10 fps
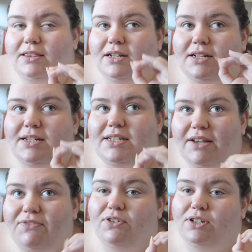The
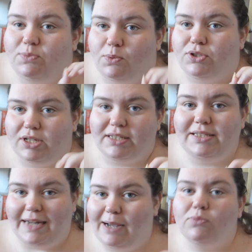difference was
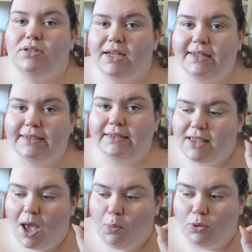astounding.
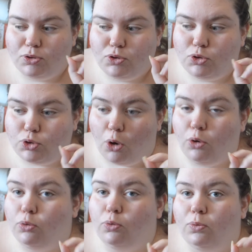There was
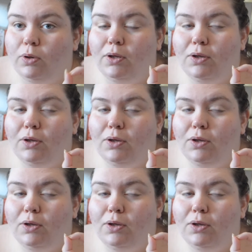so